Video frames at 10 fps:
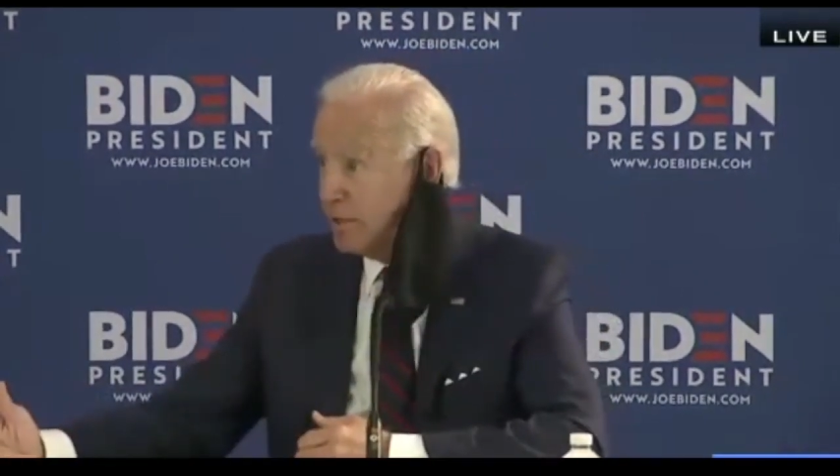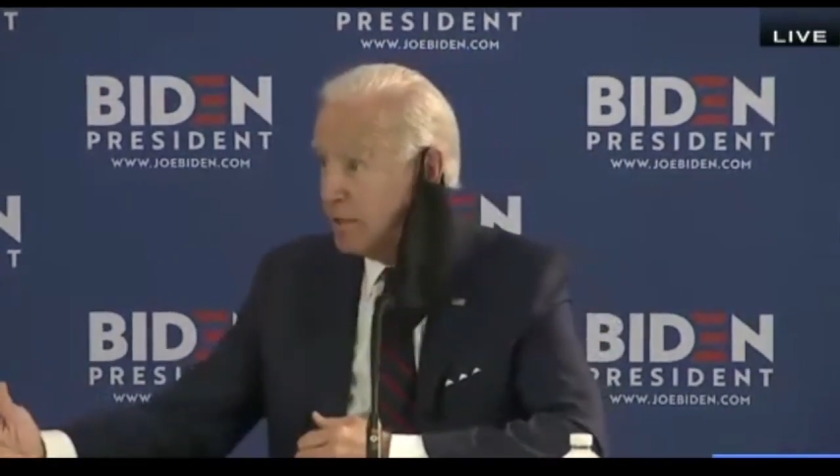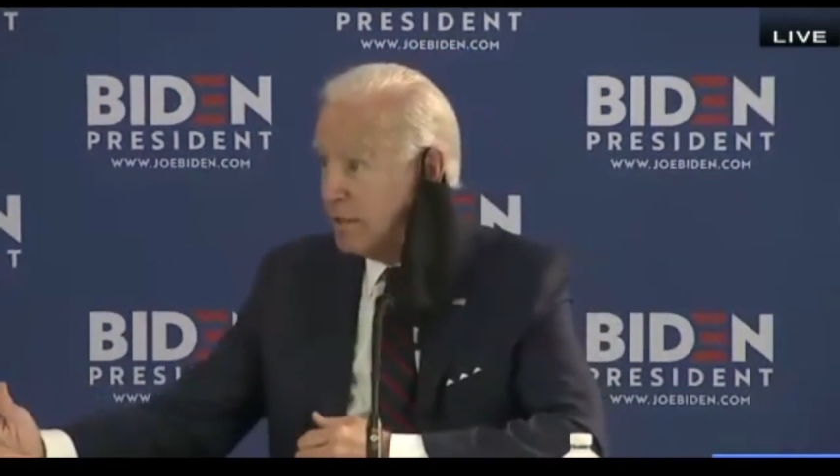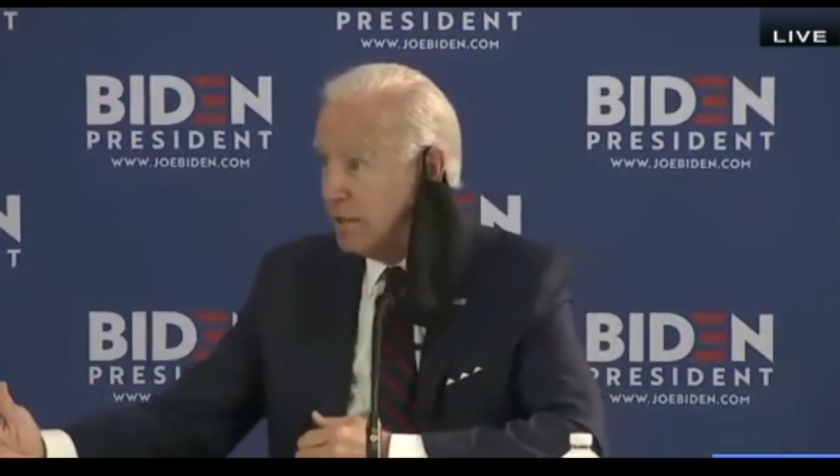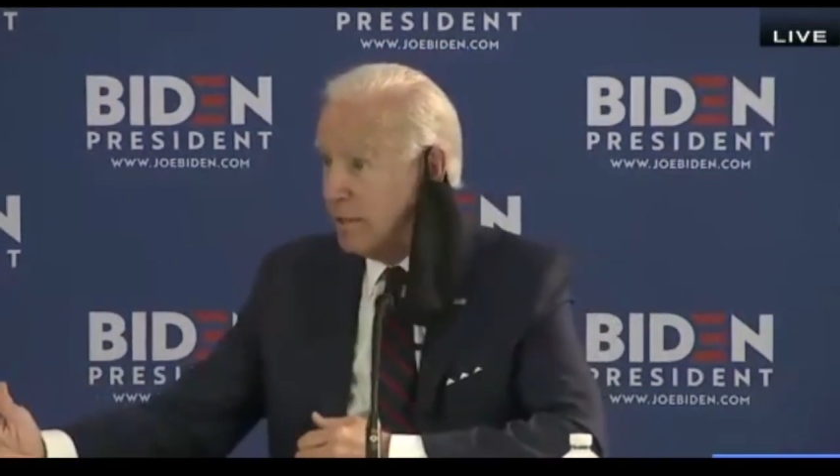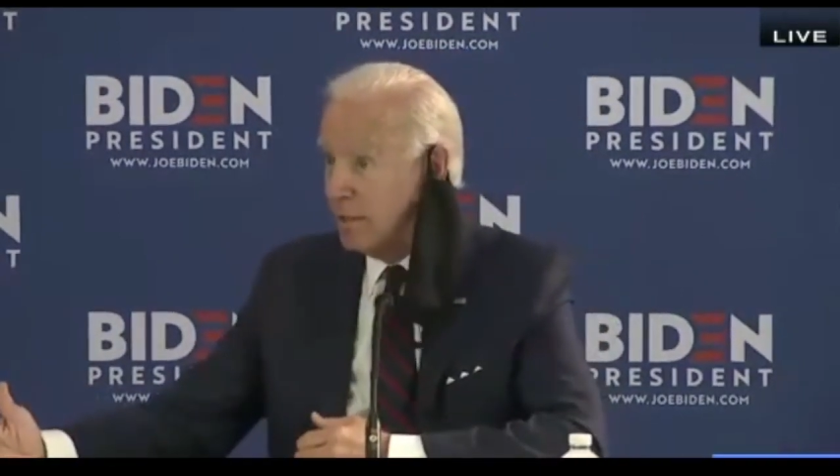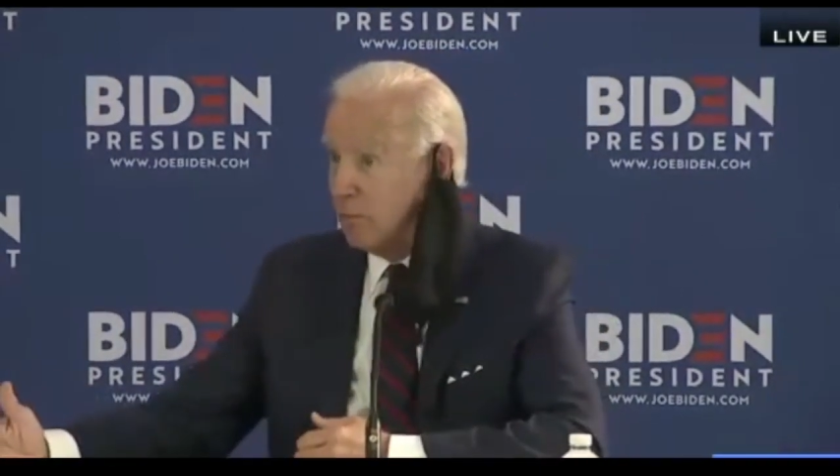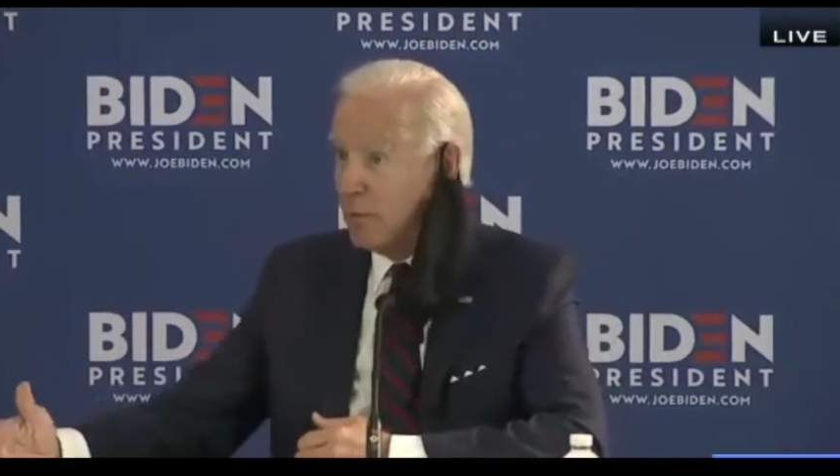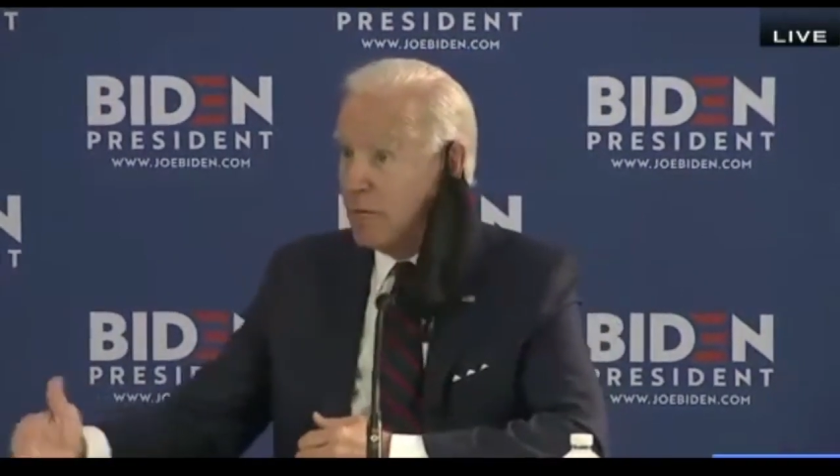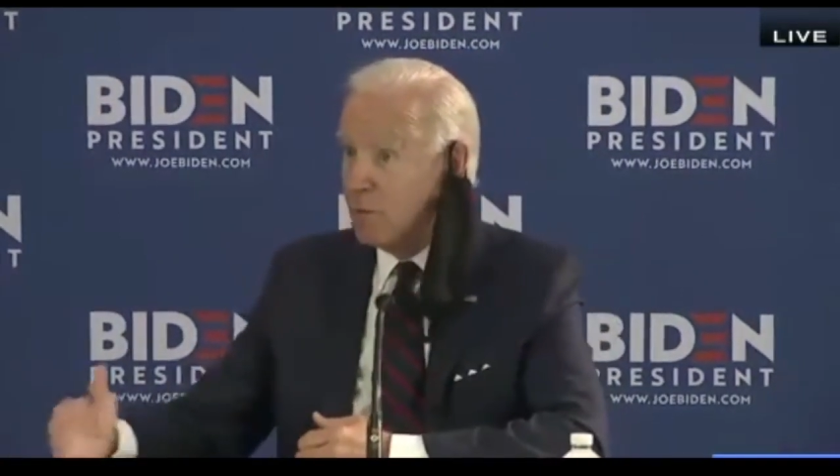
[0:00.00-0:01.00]

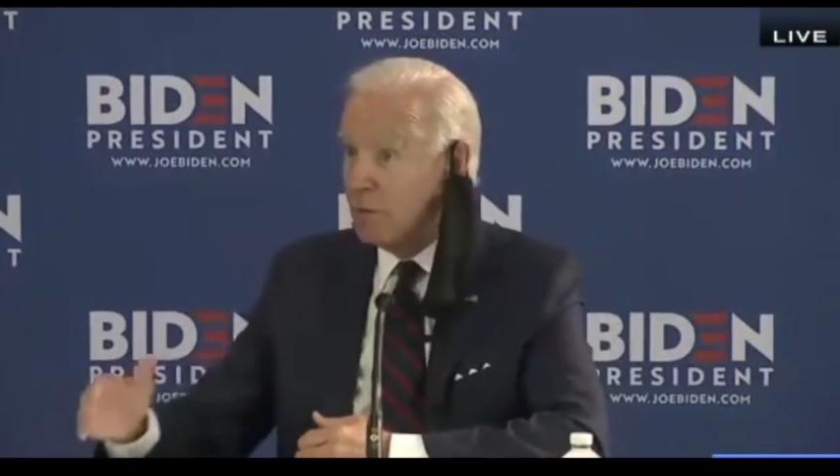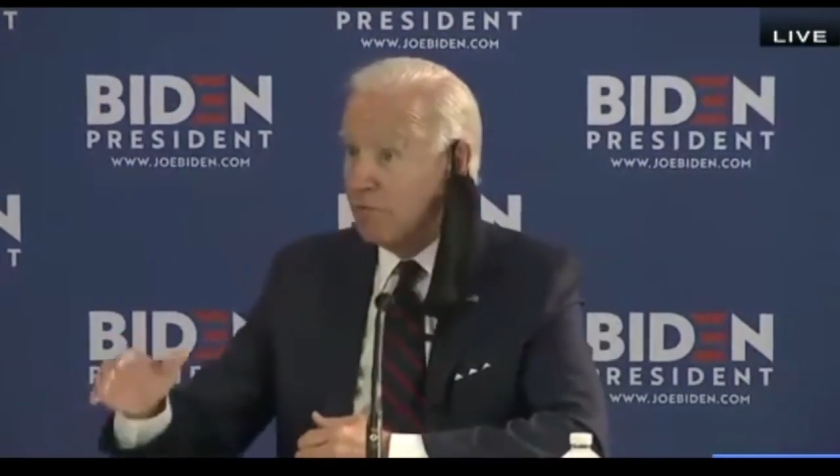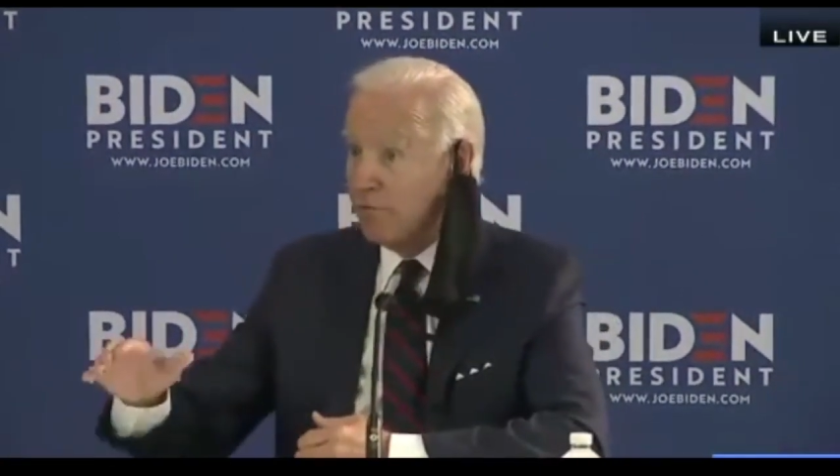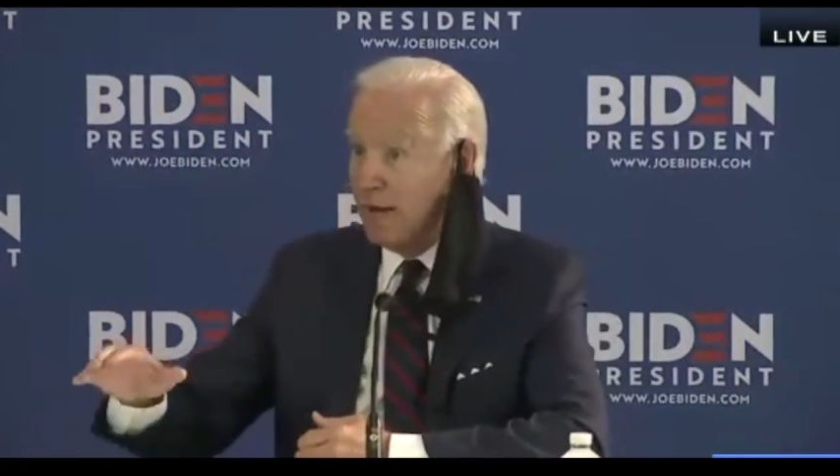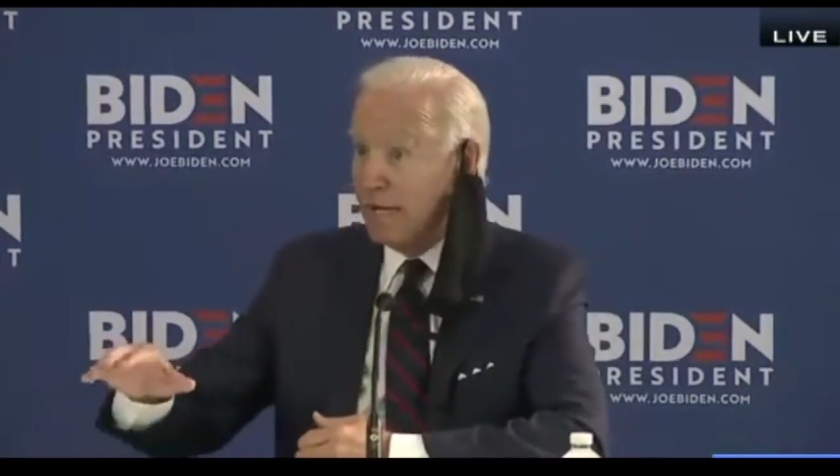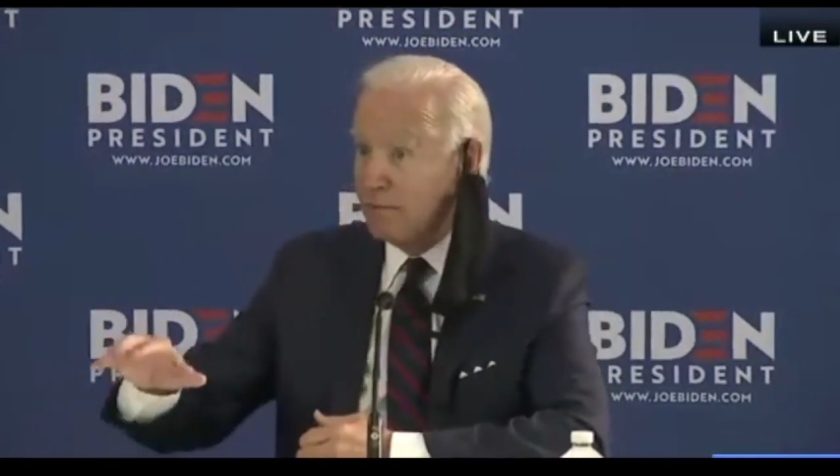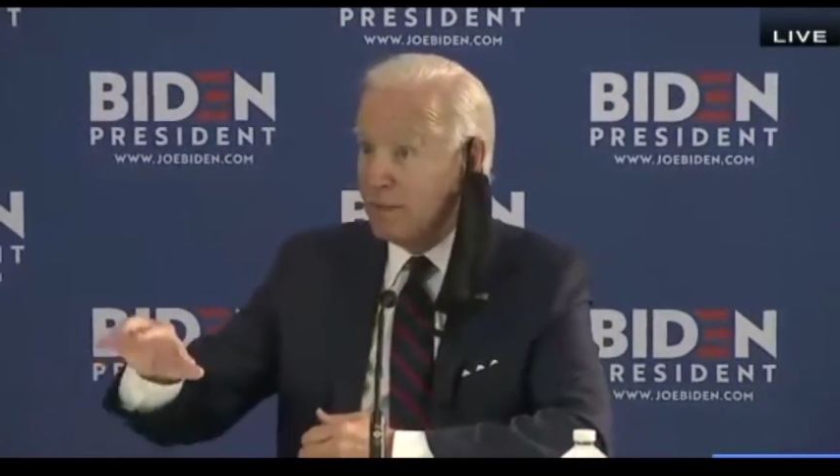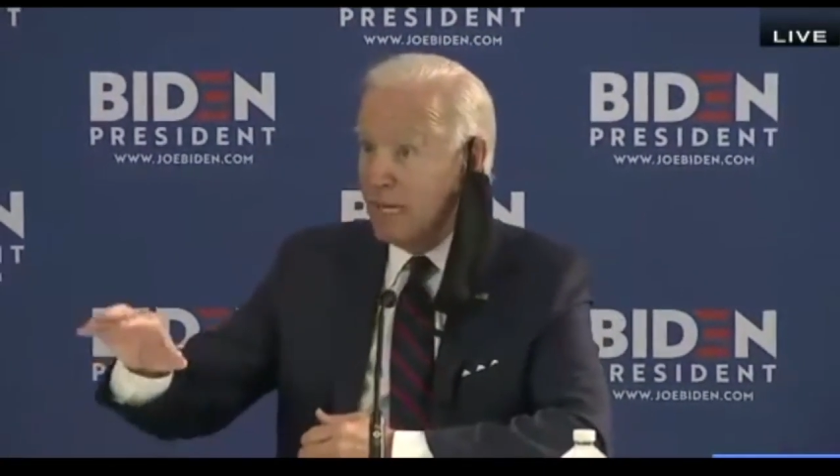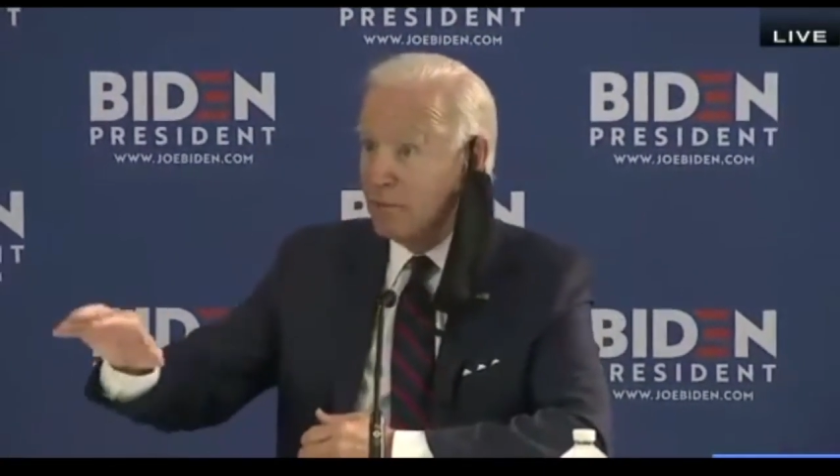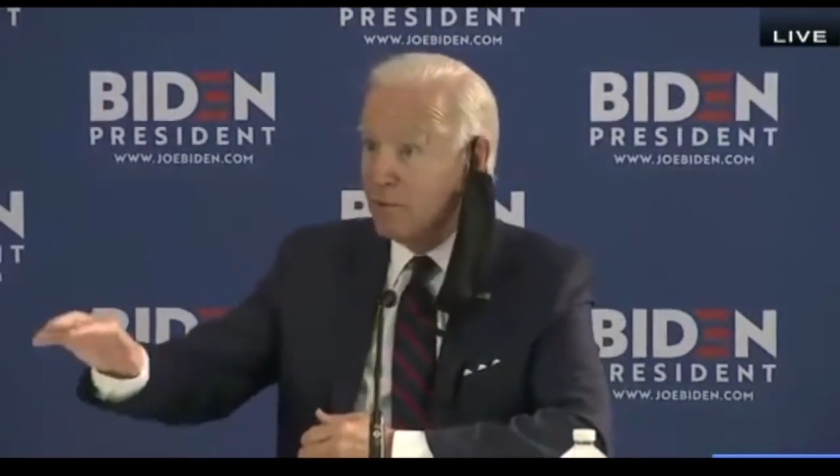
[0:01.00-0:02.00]
Mm-hmm. We will, in fact,
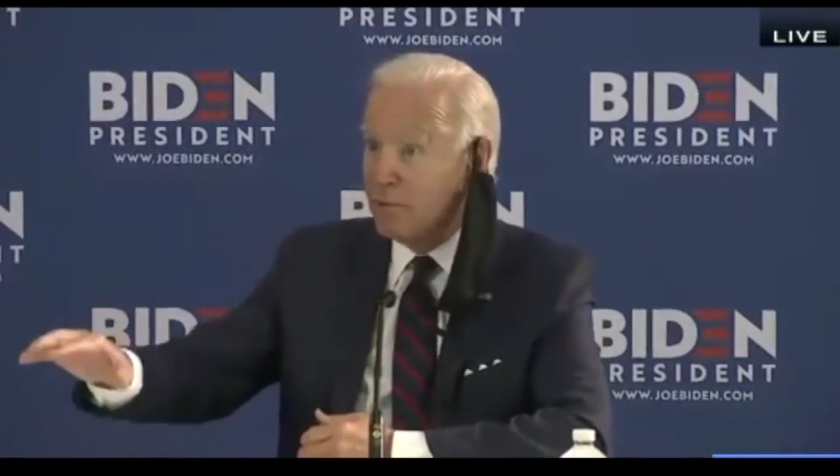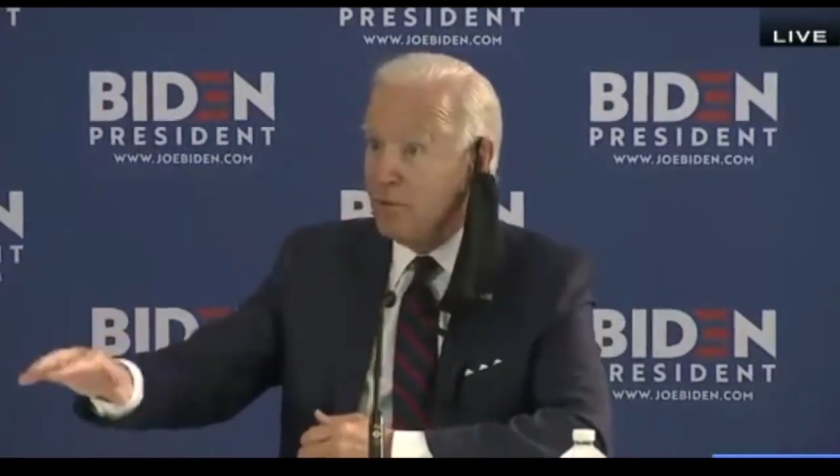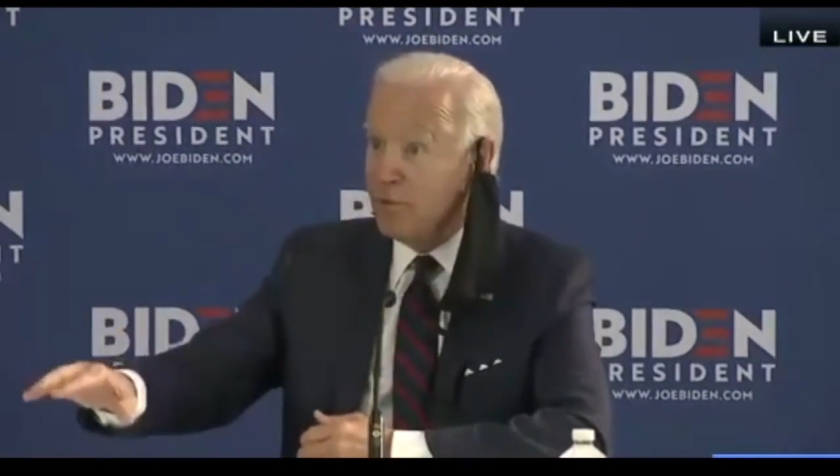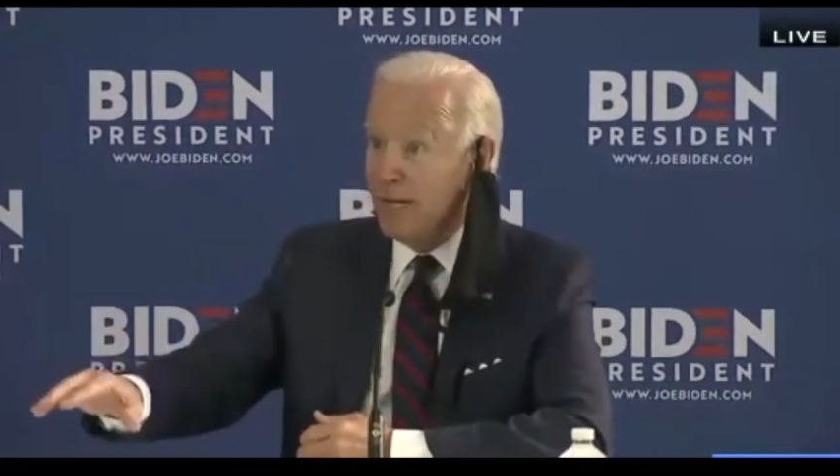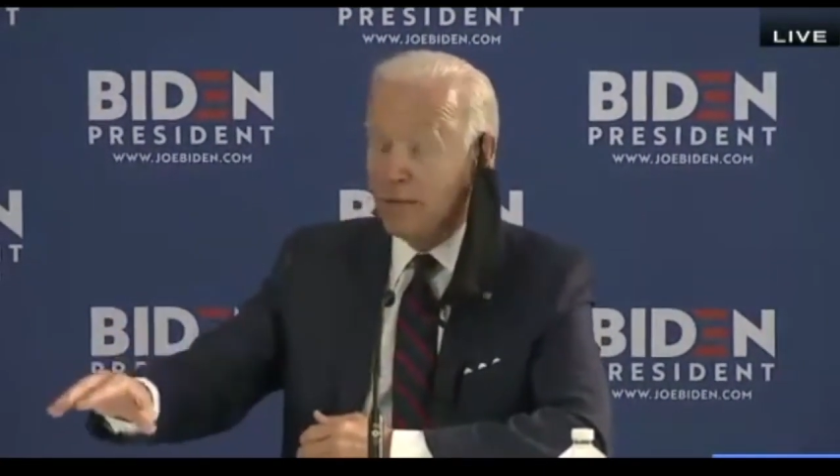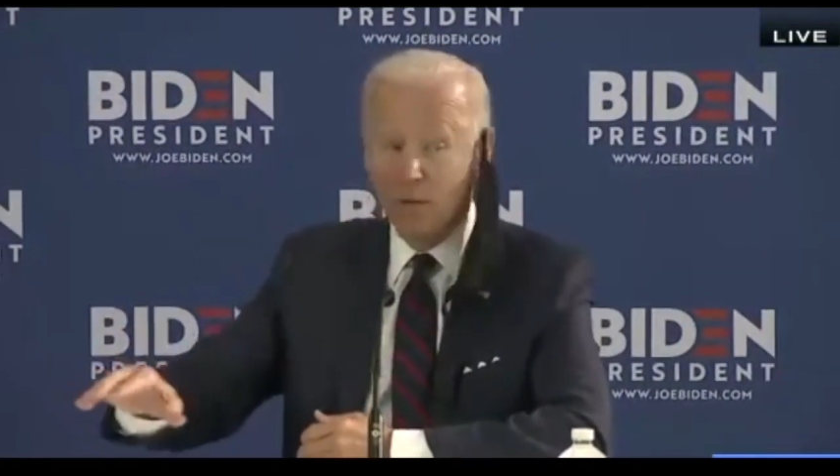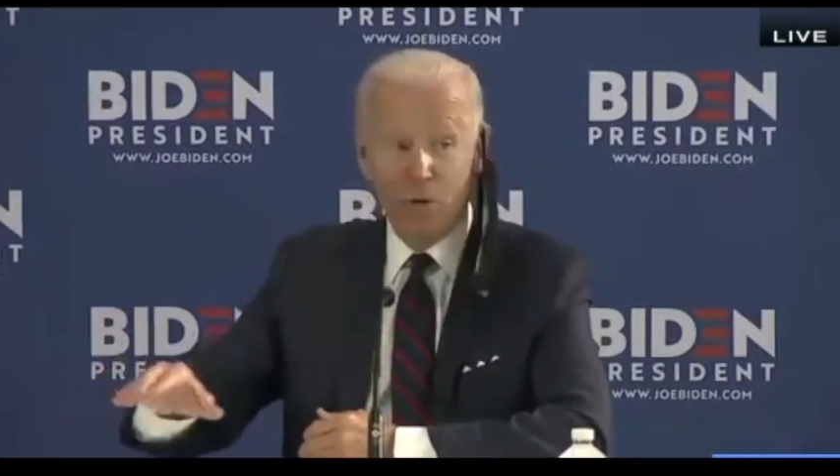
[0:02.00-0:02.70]
be able to do that.